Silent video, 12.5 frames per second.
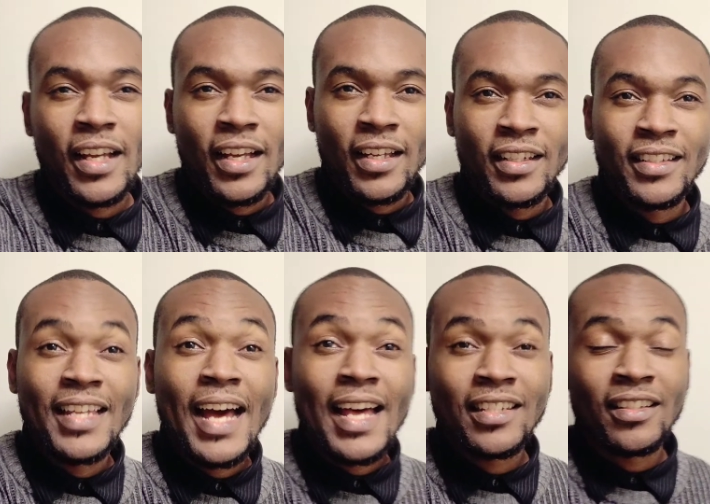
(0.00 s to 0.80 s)
and the
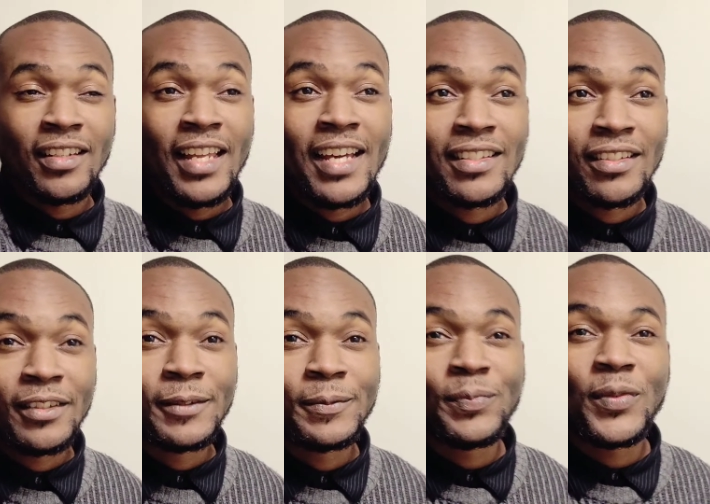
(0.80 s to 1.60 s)
task
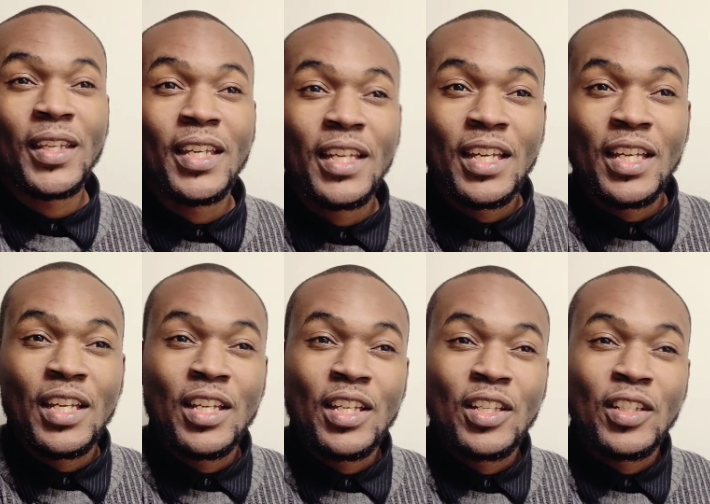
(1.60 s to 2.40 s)
collector,
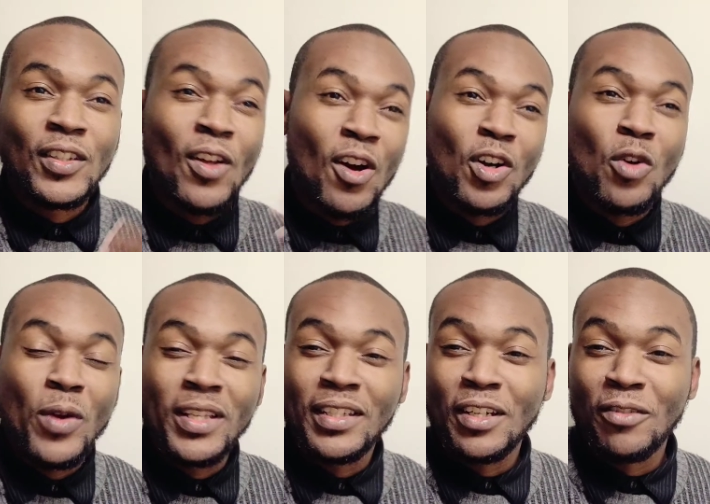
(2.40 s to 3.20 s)
not
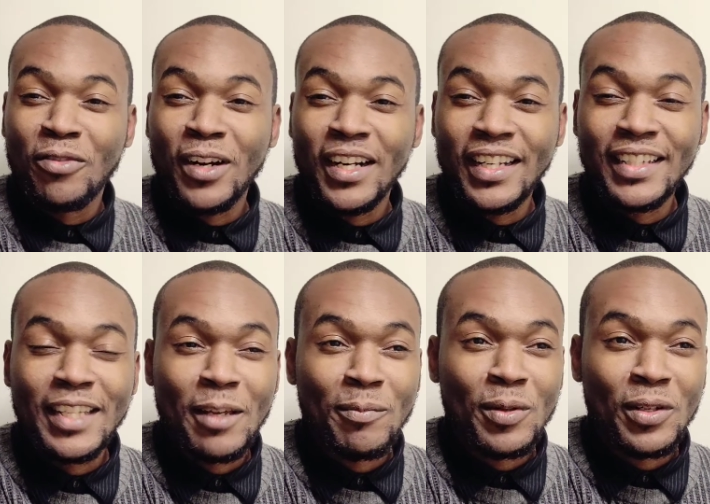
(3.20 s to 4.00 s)
going to the friendly
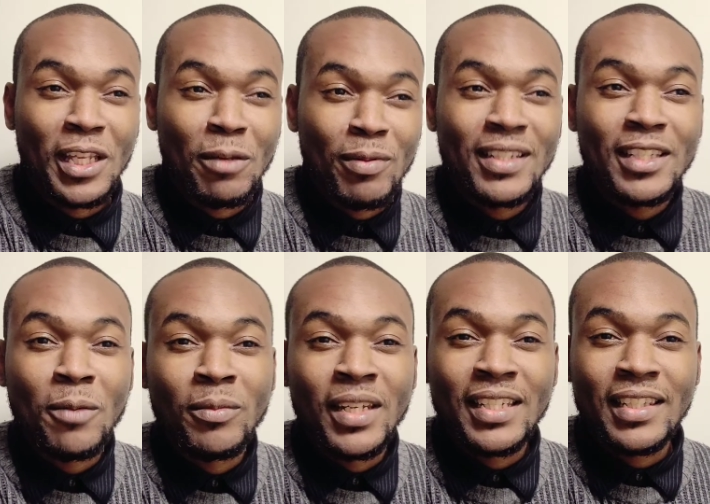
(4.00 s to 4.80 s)
temple, keeping
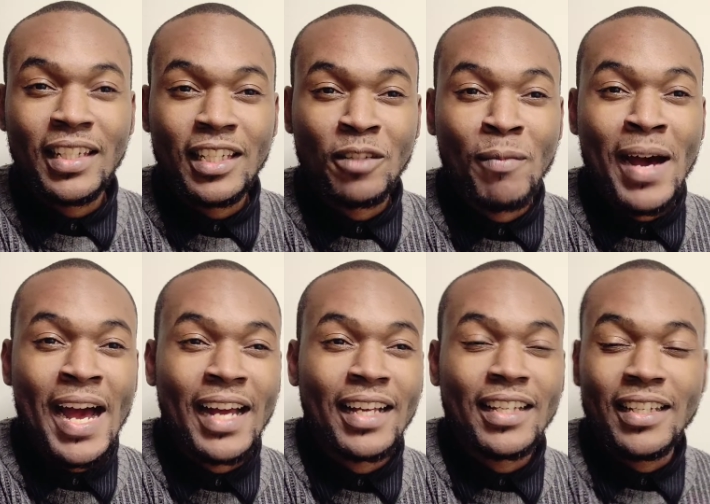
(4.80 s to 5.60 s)
some distance
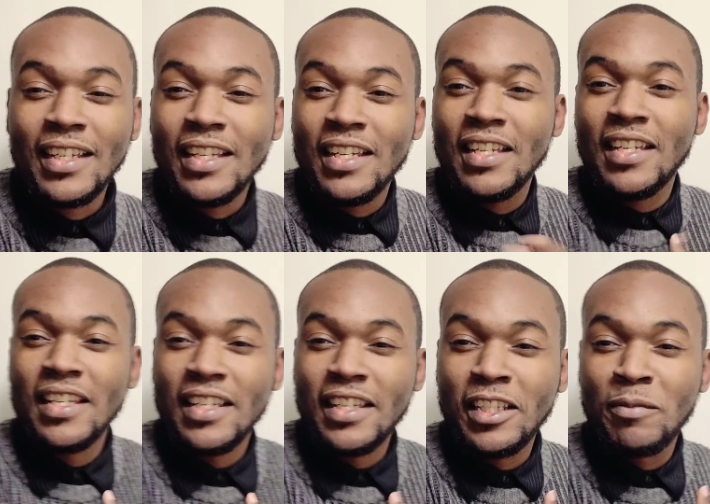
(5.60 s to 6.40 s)
back.
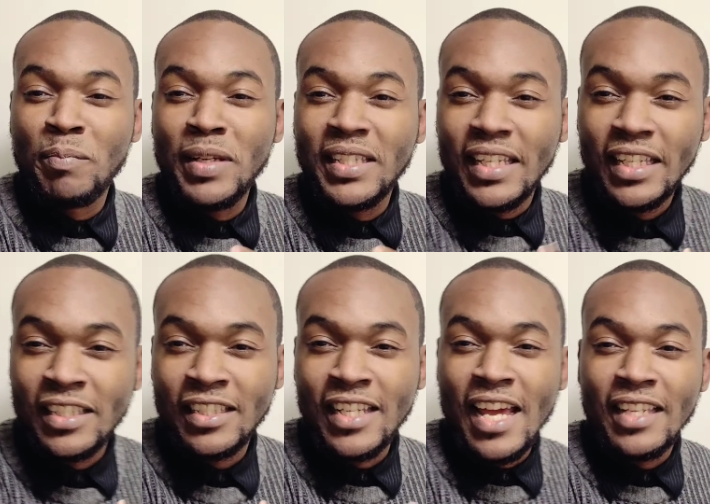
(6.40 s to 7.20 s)
He's beating
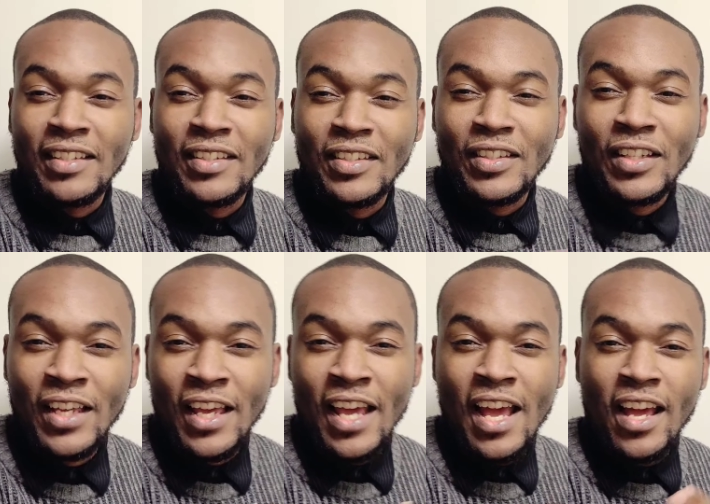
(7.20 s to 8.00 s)
his
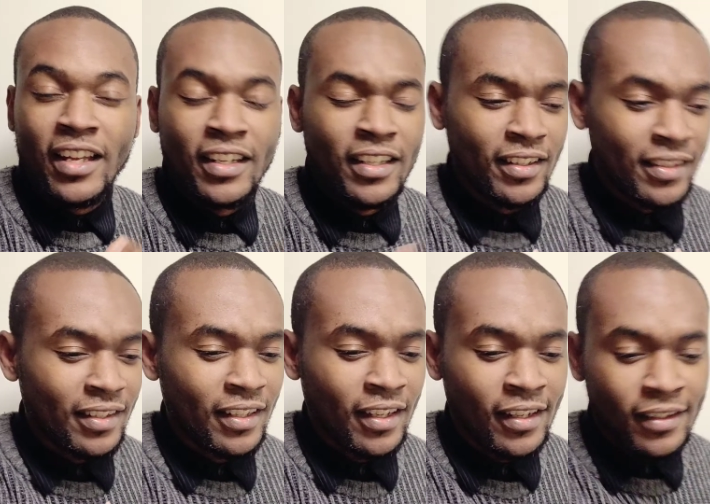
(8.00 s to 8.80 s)
chest and he's
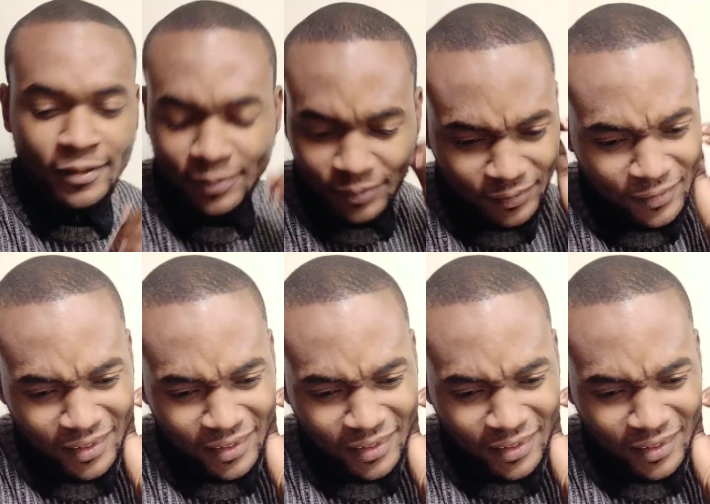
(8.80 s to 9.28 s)
saying,